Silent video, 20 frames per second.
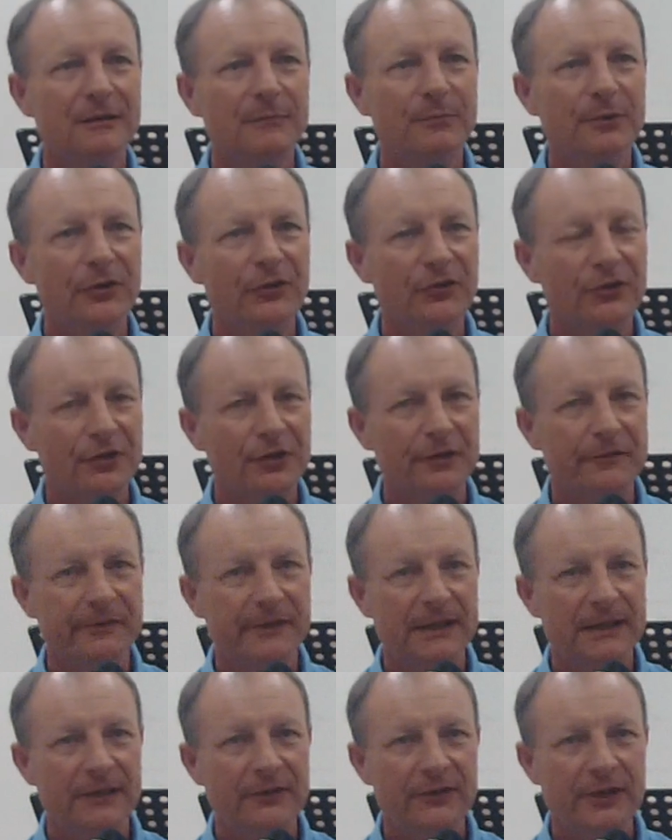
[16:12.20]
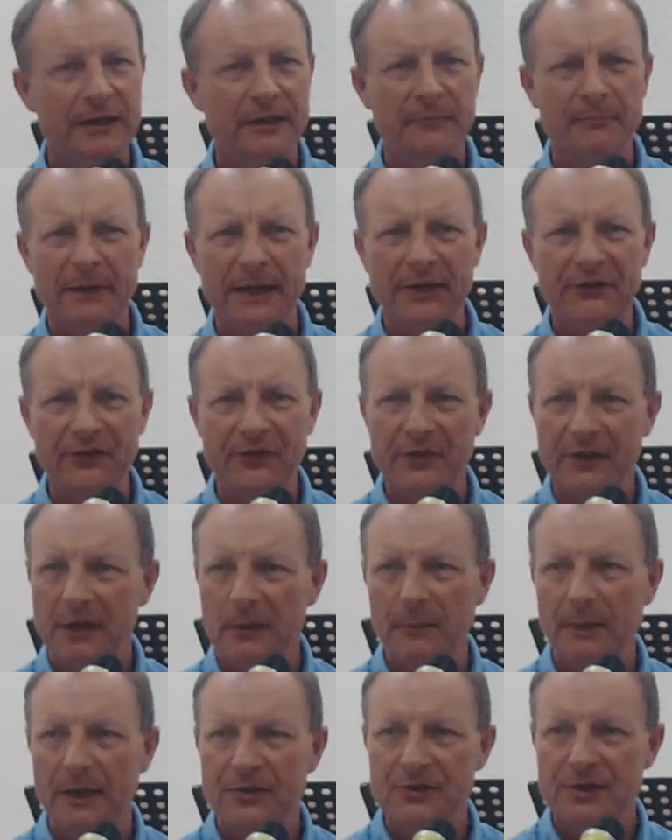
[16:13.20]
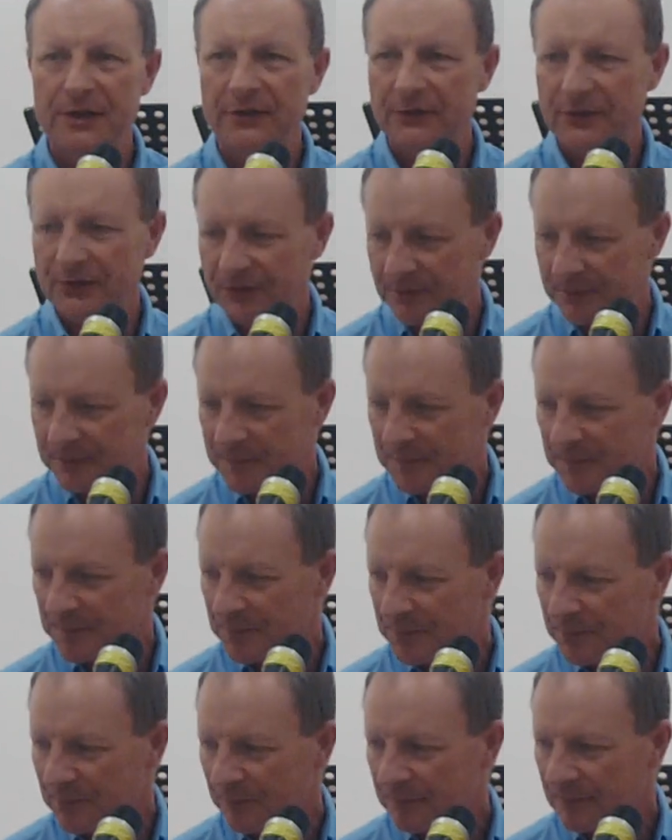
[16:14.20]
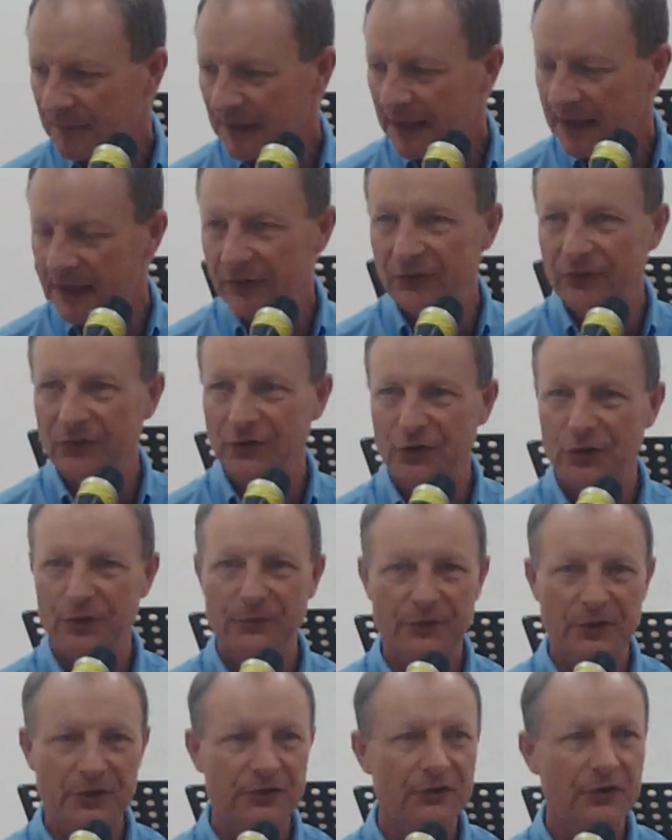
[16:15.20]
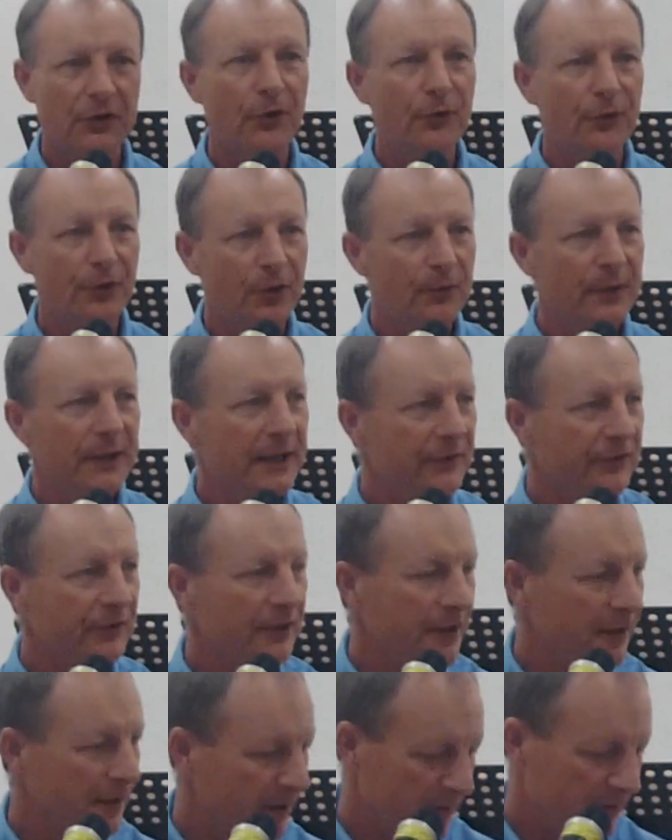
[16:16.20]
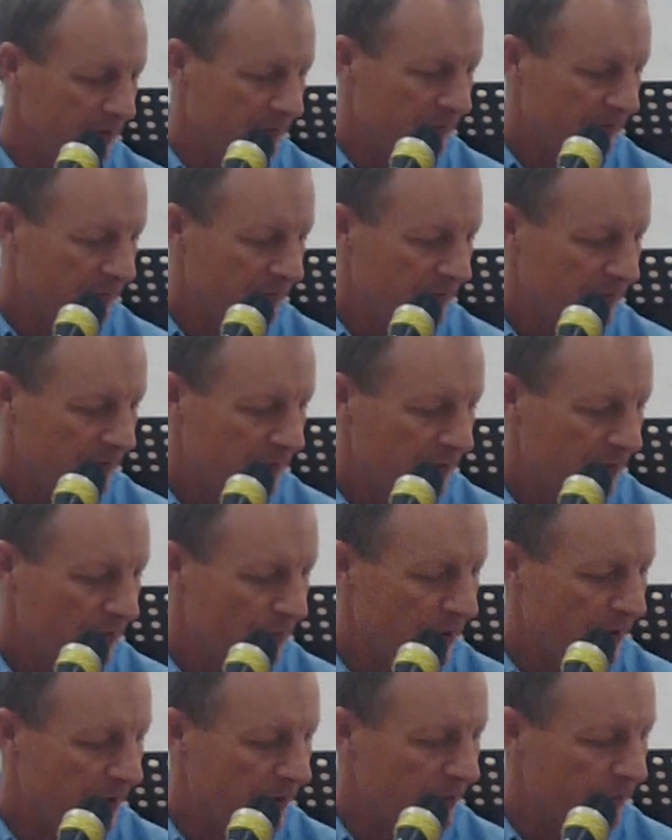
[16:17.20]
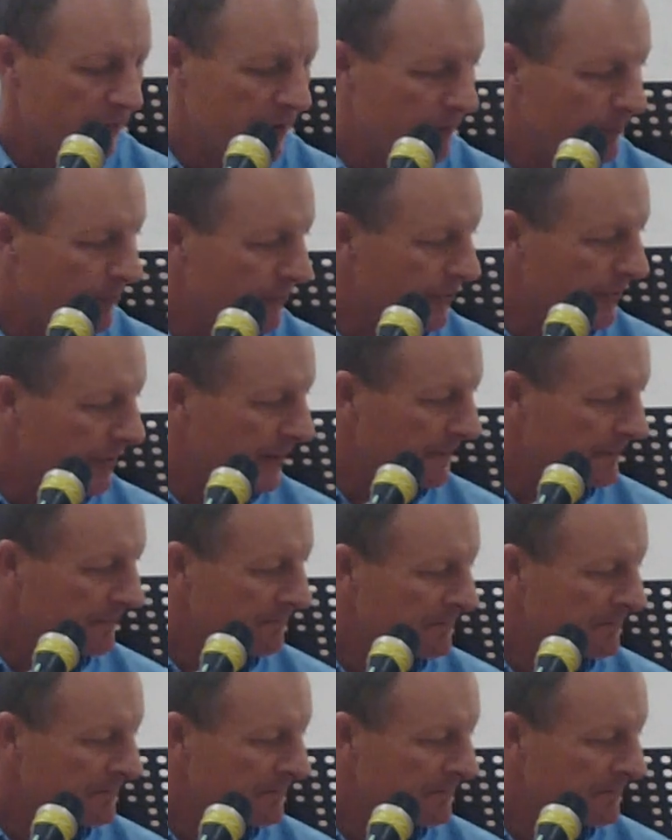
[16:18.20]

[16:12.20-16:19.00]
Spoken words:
but serving. Isn't that the amazing thing about Jesus? He serves us, although he's a king. Quite an incredible thing.